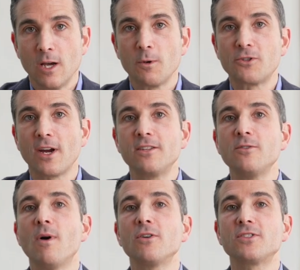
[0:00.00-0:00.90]
We try to do
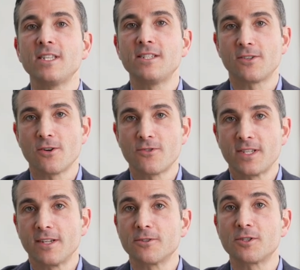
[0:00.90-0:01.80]
most of these
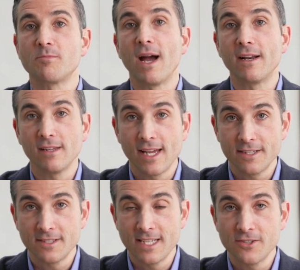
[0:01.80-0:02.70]
surgeries under spinal
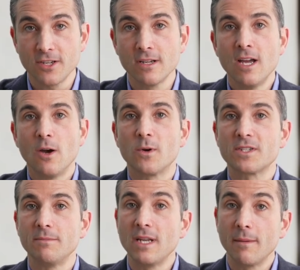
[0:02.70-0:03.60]
anesthesia, where
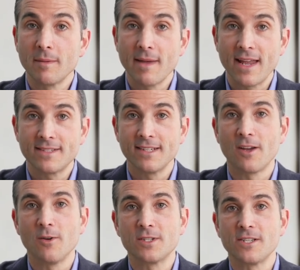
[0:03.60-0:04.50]
some numbing medicine
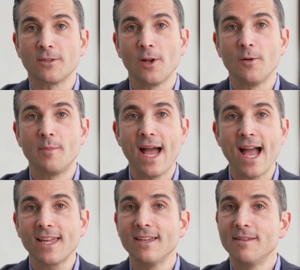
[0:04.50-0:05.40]
goes in your low
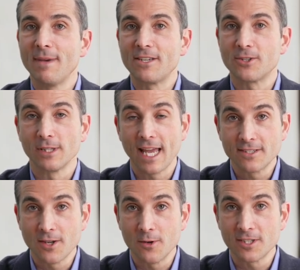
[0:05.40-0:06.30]
back, makes your
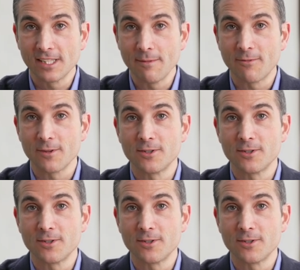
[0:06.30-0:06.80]
legs go to sleep for the